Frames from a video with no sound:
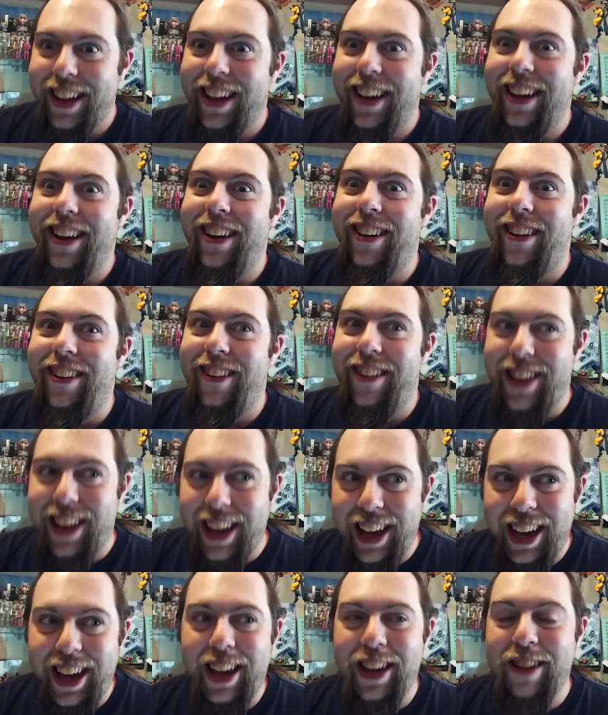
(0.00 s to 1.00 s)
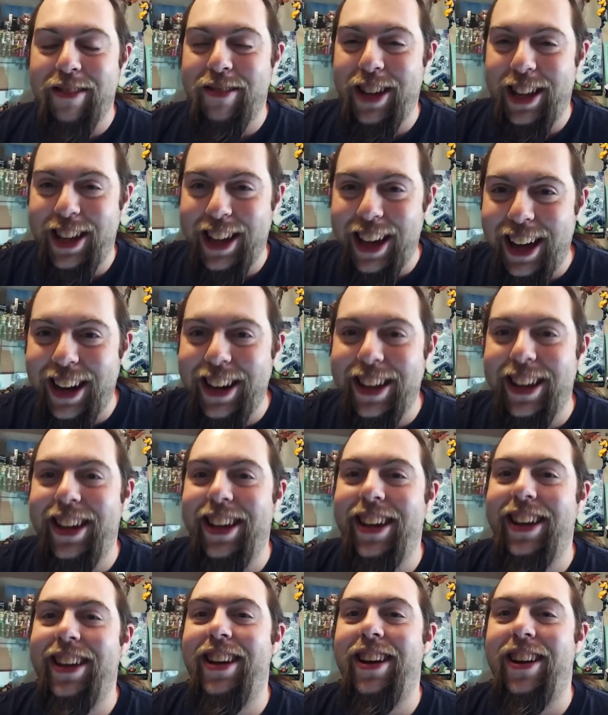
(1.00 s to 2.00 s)
okay, we get
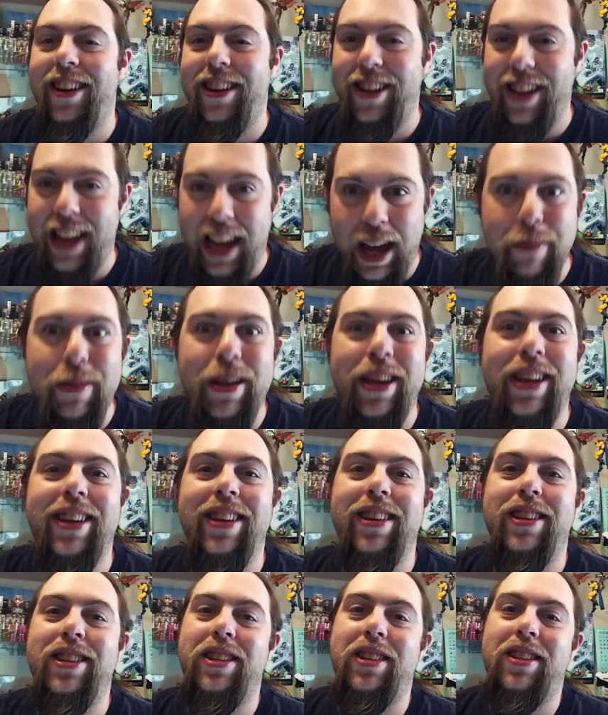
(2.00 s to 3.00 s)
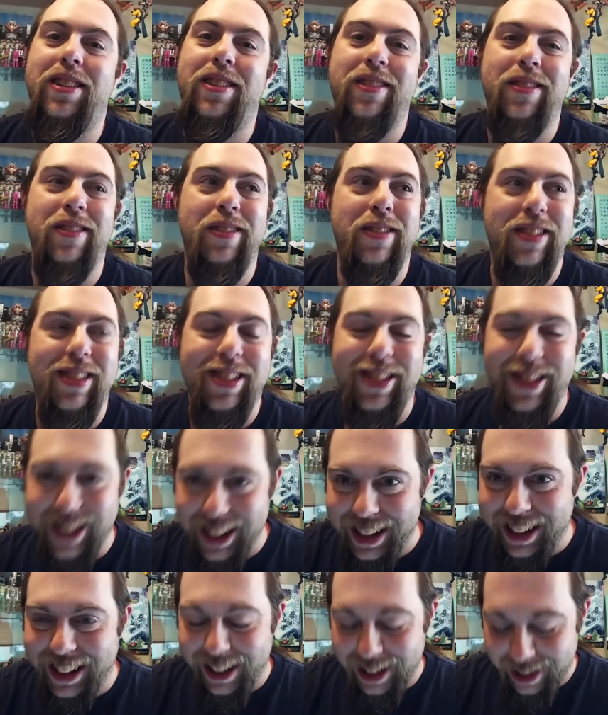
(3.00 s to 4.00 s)
it, you're damaged,
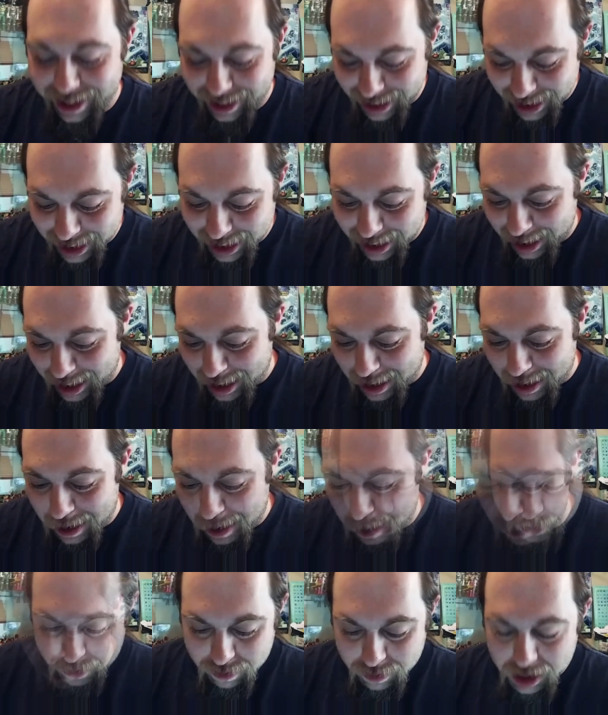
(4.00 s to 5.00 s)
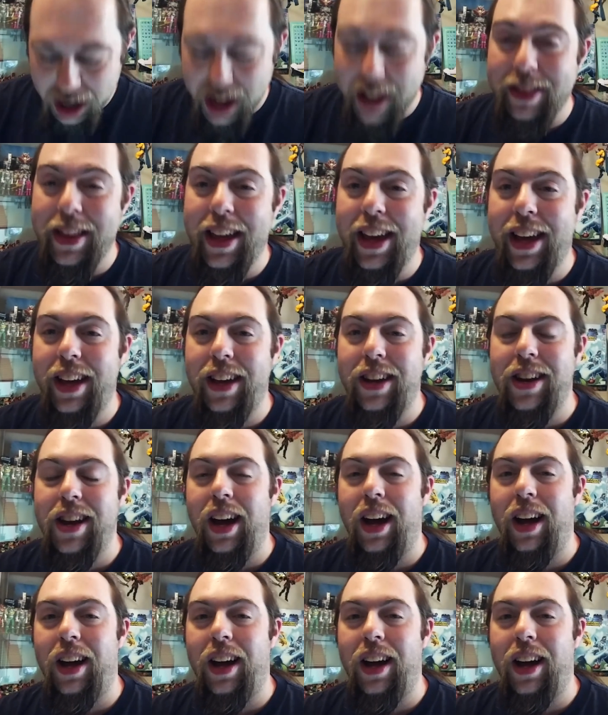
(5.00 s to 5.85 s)
still. And then,